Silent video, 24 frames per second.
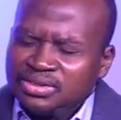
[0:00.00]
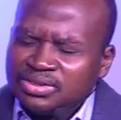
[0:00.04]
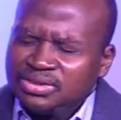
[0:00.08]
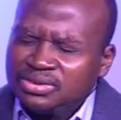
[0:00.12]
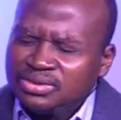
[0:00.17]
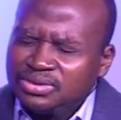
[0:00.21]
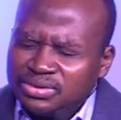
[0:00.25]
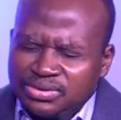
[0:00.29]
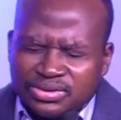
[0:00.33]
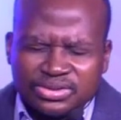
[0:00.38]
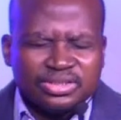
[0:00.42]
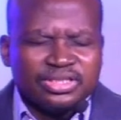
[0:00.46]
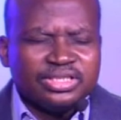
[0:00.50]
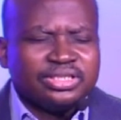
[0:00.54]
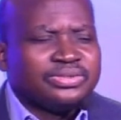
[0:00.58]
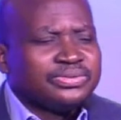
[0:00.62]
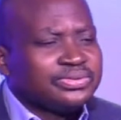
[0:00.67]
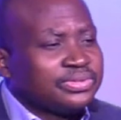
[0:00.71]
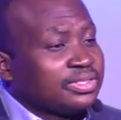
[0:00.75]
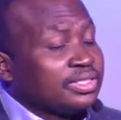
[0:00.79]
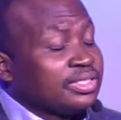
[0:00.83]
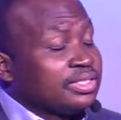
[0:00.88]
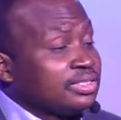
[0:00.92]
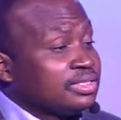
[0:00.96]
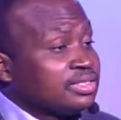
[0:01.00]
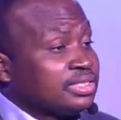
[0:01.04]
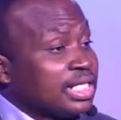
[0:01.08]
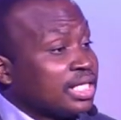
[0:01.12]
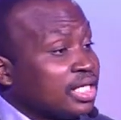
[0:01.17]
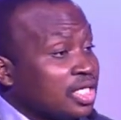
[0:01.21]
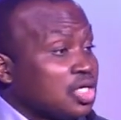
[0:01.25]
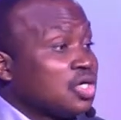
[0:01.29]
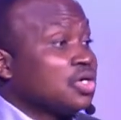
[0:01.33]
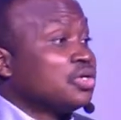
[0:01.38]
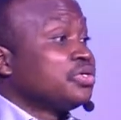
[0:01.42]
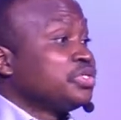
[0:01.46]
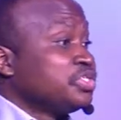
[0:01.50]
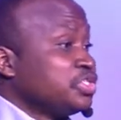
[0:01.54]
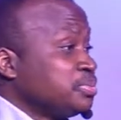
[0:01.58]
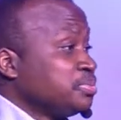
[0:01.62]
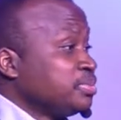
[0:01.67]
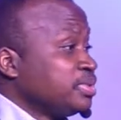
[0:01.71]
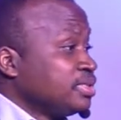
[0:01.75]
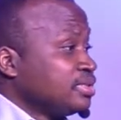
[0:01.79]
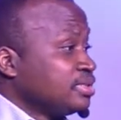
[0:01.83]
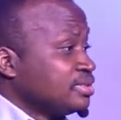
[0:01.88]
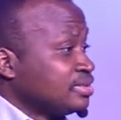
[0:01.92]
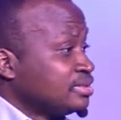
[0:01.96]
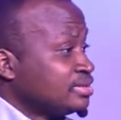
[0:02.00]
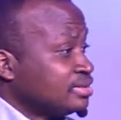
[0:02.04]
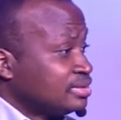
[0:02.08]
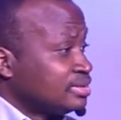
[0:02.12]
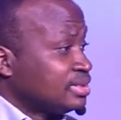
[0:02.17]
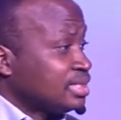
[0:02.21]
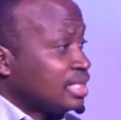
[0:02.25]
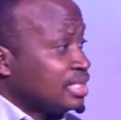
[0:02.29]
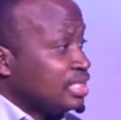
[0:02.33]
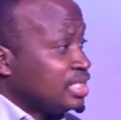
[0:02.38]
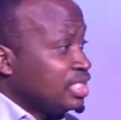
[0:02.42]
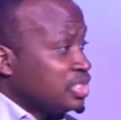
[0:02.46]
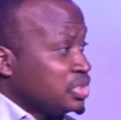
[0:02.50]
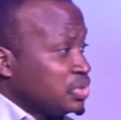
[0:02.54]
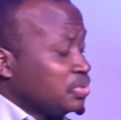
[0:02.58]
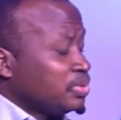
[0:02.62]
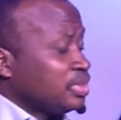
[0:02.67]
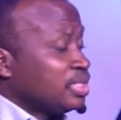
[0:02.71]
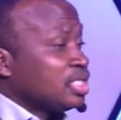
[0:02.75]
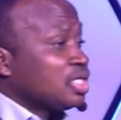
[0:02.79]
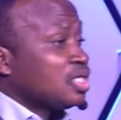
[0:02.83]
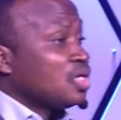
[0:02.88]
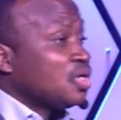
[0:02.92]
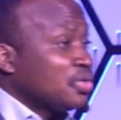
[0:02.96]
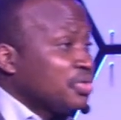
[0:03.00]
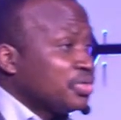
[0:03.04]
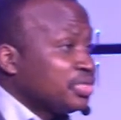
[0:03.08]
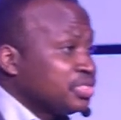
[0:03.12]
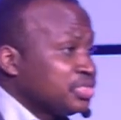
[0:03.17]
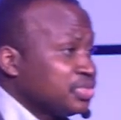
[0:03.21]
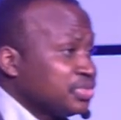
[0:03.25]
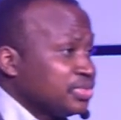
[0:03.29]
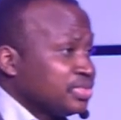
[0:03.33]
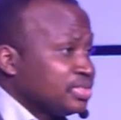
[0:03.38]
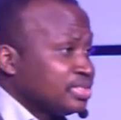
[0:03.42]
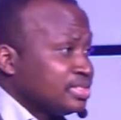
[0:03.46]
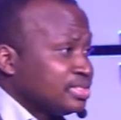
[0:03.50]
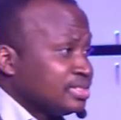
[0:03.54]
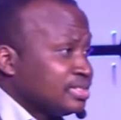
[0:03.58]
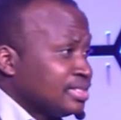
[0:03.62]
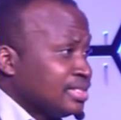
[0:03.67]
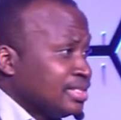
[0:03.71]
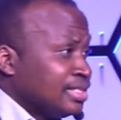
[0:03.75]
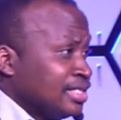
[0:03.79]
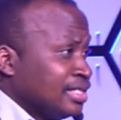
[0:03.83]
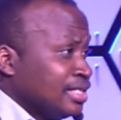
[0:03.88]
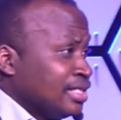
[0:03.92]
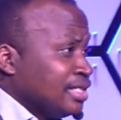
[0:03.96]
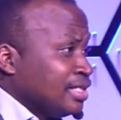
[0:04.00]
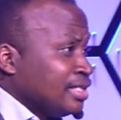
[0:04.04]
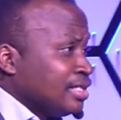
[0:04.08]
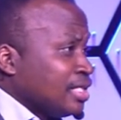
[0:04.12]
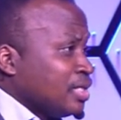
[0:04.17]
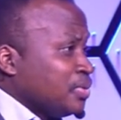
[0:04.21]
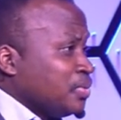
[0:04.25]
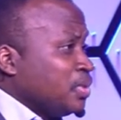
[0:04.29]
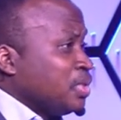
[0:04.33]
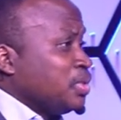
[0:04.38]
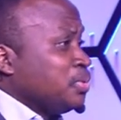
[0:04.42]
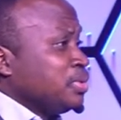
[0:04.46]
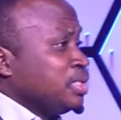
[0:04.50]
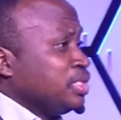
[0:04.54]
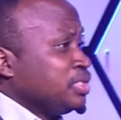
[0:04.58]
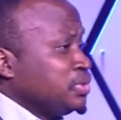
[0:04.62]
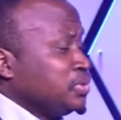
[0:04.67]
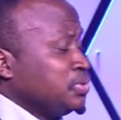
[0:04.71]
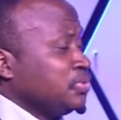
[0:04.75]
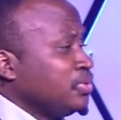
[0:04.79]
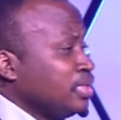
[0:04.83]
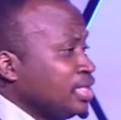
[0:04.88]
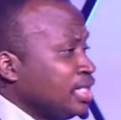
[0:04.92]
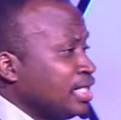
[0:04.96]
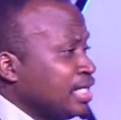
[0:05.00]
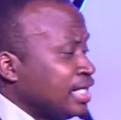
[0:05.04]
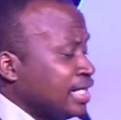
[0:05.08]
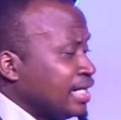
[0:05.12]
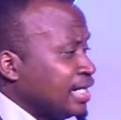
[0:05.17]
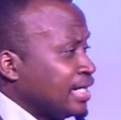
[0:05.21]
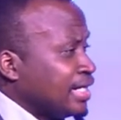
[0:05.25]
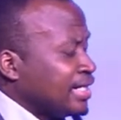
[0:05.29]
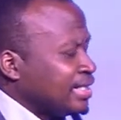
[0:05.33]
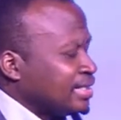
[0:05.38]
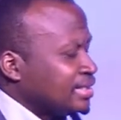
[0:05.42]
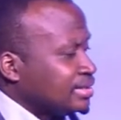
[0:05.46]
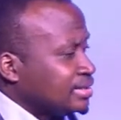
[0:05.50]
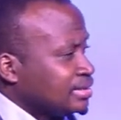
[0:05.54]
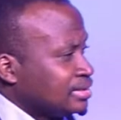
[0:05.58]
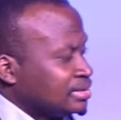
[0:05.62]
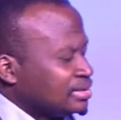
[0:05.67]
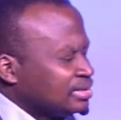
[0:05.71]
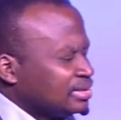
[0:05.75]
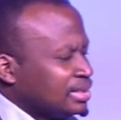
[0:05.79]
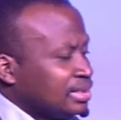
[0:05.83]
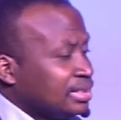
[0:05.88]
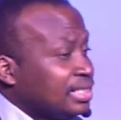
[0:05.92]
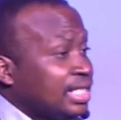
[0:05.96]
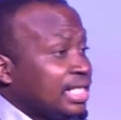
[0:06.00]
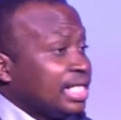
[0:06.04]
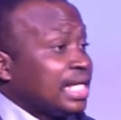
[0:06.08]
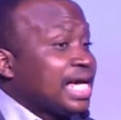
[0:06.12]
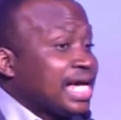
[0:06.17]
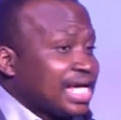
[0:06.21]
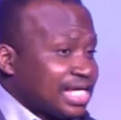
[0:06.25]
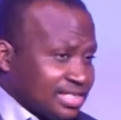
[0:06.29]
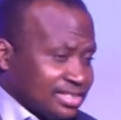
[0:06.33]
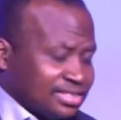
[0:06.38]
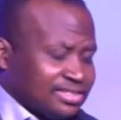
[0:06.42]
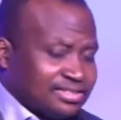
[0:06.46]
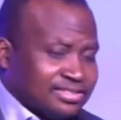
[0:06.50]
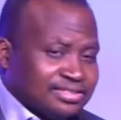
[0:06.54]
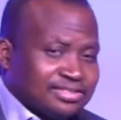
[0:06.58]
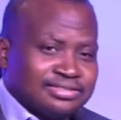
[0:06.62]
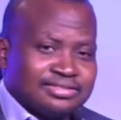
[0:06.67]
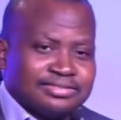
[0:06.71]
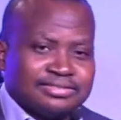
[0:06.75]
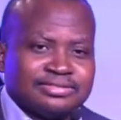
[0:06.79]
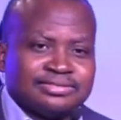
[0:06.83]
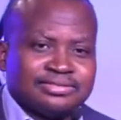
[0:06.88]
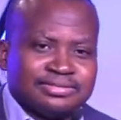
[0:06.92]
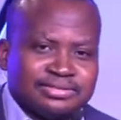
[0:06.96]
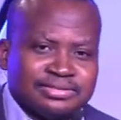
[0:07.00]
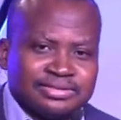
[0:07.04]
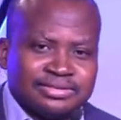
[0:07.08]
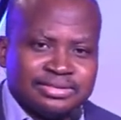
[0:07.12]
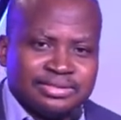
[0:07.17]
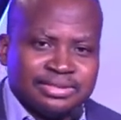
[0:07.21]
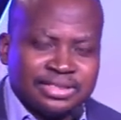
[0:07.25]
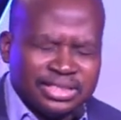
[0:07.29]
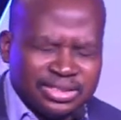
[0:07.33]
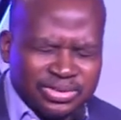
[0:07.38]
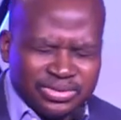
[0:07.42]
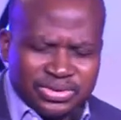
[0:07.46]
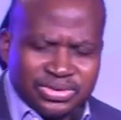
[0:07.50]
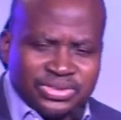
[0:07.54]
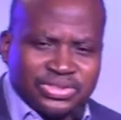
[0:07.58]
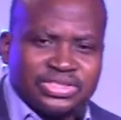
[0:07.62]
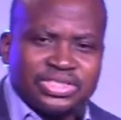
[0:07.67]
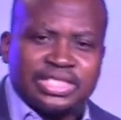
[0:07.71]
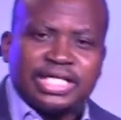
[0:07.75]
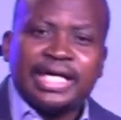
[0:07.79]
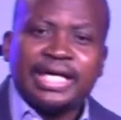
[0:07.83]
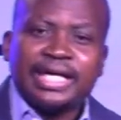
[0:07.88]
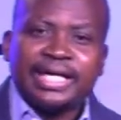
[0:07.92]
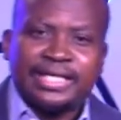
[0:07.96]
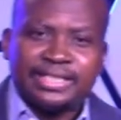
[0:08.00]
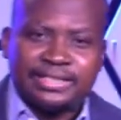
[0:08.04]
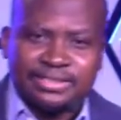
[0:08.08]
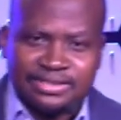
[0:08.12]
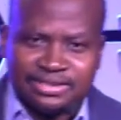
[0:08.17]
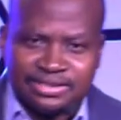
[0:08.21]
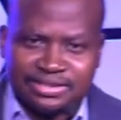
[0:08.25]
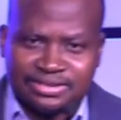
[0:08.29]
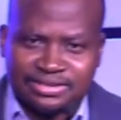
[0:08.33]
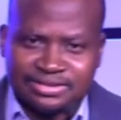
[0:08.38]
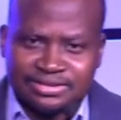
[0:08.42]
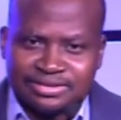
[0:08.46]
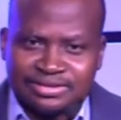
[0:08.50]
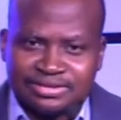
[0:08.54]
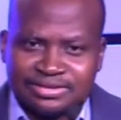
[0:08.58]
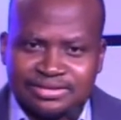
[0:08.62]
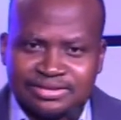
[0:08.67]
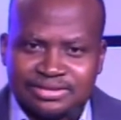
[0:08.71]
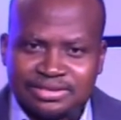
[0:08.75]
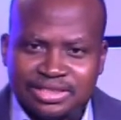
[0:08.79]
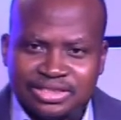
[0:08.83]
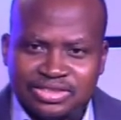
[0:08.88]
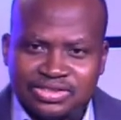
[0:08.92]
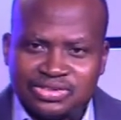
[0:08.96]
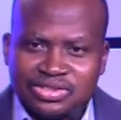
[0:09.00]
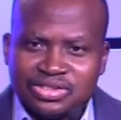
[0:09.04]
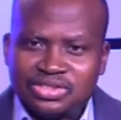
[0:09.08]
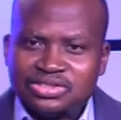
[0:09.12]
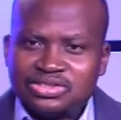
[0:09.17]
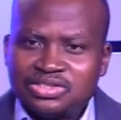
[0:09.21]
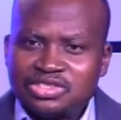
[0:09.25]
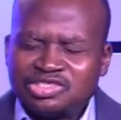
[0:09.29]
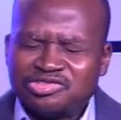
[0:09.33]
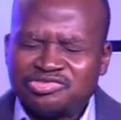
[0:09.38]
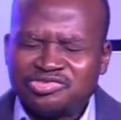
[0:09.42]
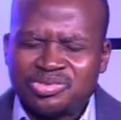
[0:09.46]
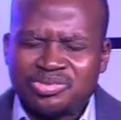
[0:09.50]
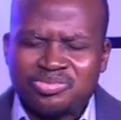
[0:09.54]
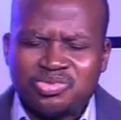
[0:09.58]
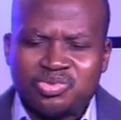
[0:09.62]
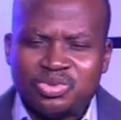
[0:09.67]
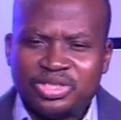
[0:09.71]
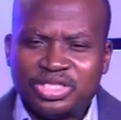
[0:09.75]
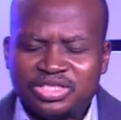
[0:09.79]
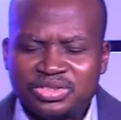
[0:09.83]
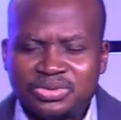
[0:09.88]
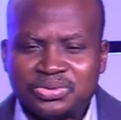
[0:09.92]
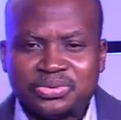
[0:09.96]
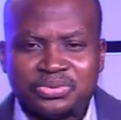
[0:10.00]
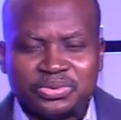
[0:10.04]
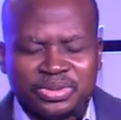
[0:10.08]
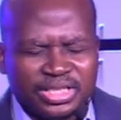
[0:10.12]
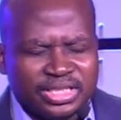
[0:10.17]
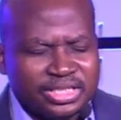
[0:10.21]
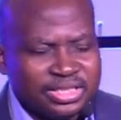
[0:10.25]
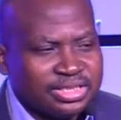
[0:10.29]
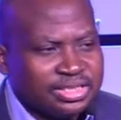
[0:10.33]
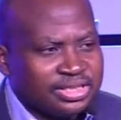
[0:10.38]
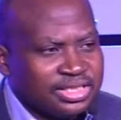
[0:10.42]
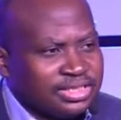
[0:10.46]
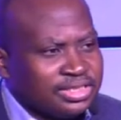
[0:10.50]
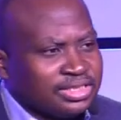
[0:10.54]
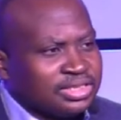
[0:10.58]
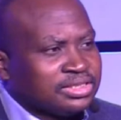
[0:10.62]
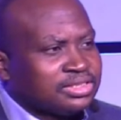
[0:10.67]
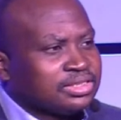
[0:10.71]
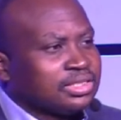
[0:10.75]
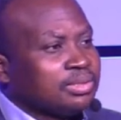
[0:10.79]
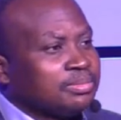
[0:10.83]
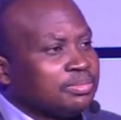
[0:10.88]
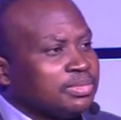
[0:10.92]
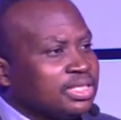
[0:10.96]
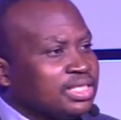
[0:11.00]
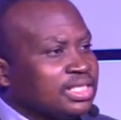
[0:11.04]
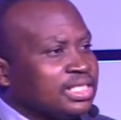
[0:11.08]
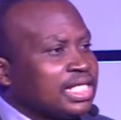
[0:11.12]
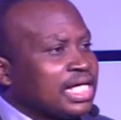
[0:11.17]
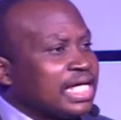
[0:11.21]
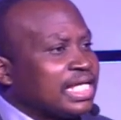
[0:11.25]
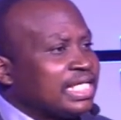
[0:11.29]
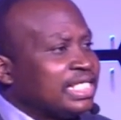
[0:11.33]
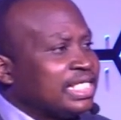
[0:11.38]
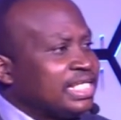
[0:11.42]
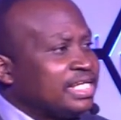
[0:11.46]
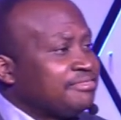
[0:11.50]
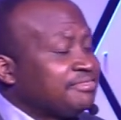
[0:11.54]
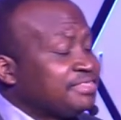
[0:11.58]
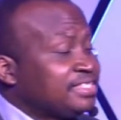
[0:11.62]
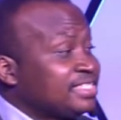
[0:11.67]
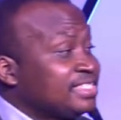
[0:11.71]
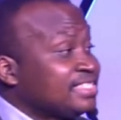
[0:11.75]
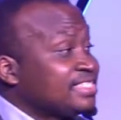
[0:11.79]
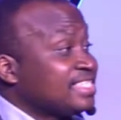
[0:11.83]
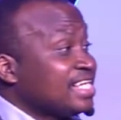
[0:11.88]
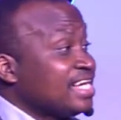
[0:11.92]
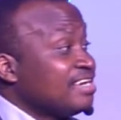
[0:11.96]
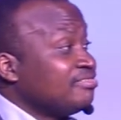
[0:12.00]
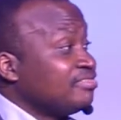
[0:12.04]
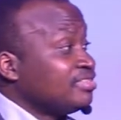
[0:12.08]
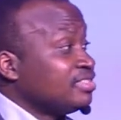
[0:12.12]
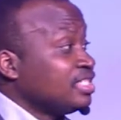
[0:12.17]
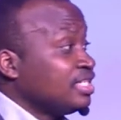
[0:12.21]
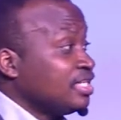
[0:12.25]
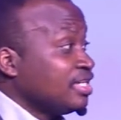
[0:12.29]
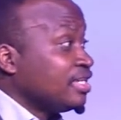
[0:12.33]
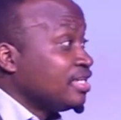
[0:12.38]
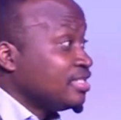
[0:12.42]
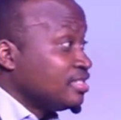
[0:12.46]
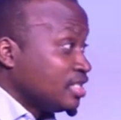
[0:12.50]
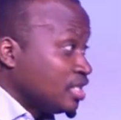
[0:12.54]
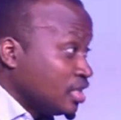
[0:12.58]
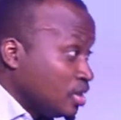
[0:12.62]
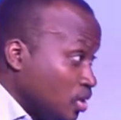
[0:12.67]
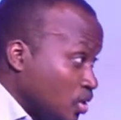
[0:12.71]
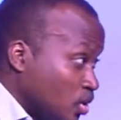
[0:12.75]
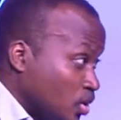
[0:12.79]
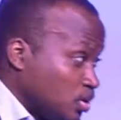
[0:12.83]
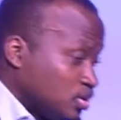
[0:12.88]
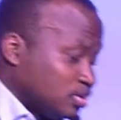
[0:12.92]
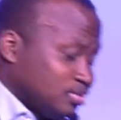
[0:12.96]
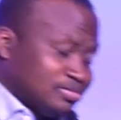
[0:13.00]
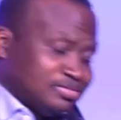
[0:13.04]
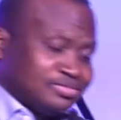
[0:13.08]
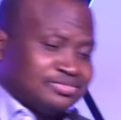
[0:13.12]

Those little things encouraged me, and they should encourage us that what we do here, they last. They don't just end. It's not just from week to week. This is somebody that left 7 years ago.